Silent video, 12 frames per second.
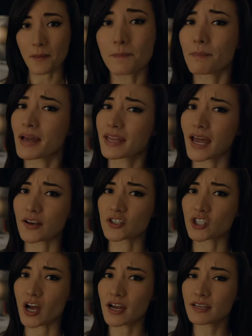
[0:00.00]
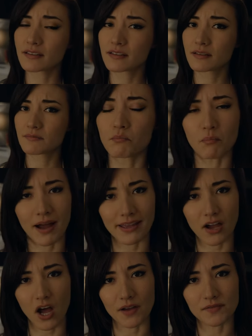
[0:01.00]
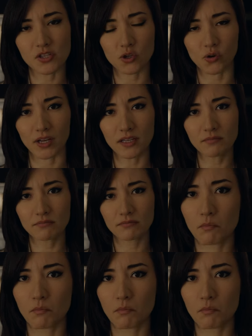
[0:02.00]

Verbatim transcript: Mic out of shot, mic off screen,